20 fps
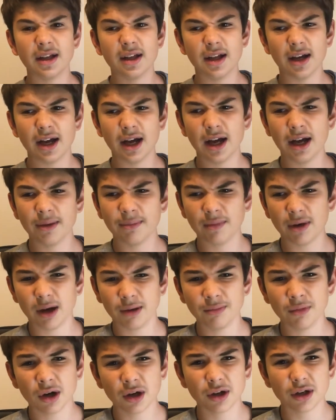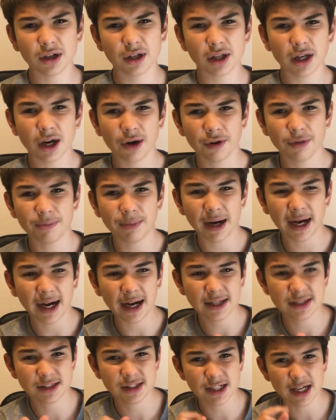I'm not going to go with
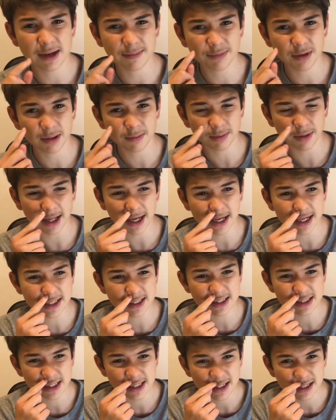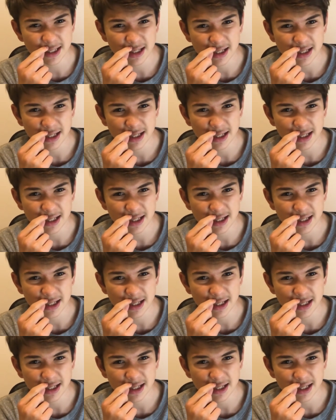past champion players.